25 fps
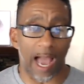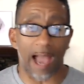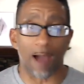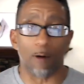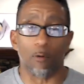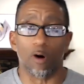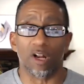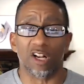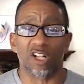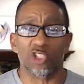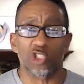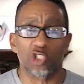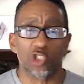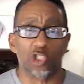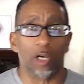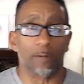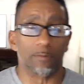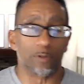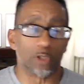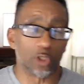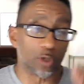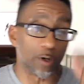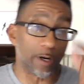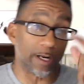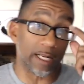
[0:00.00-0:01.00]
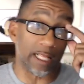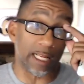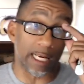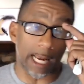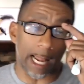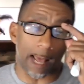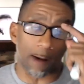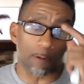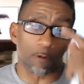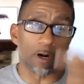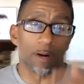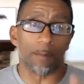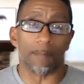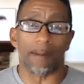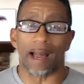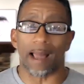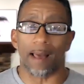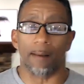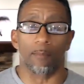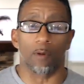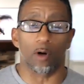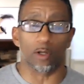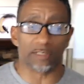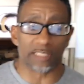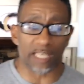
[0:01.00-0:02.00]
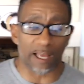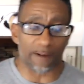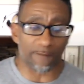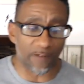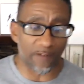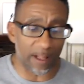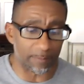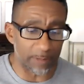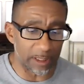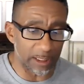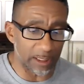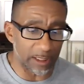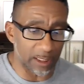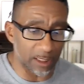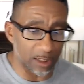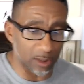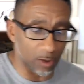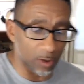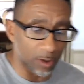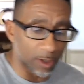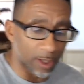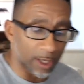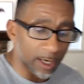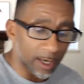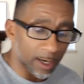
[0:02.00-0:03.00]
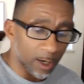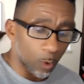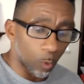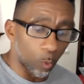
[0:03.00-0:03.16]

I want to jump straight in and I want to buy a multifamily deal.